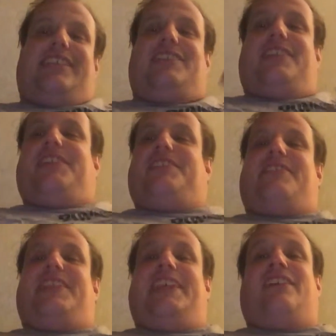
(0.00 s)
you in a future
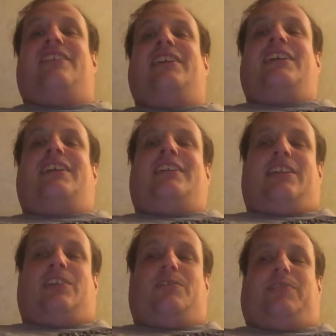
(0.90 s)
video,
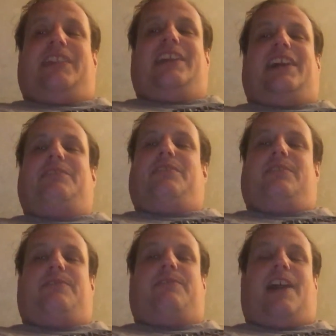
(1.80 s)
and hopefully I
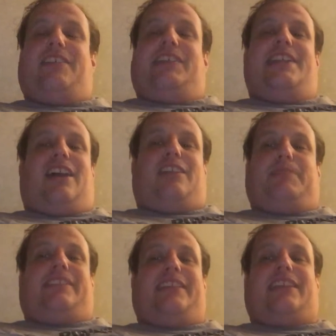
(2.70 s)
will finally not
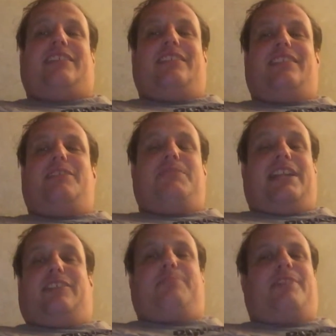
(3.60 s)
be sick. But
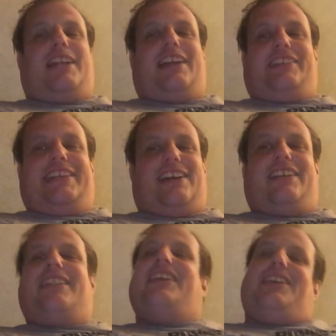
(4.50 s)
at this point, I highly doubt
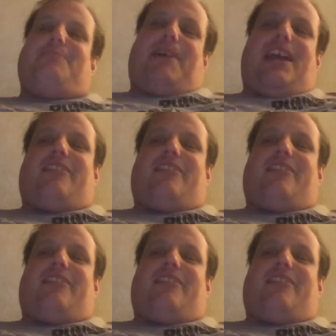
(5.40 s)
it. Bye,